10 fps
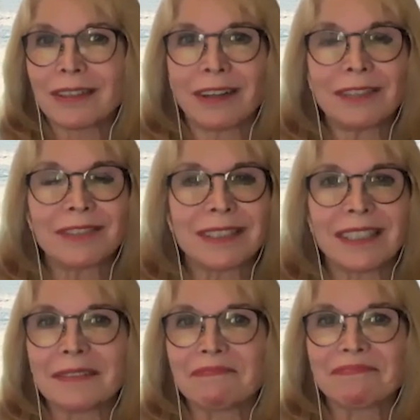all of a
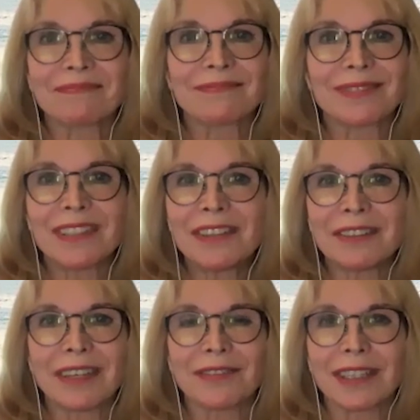sudden you don't
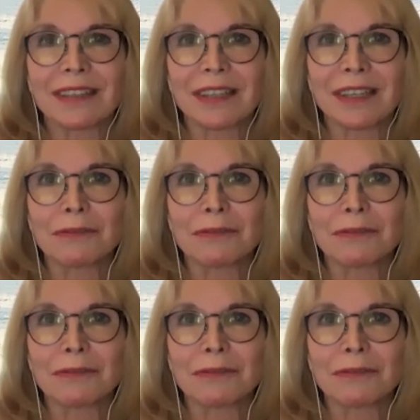have any clout.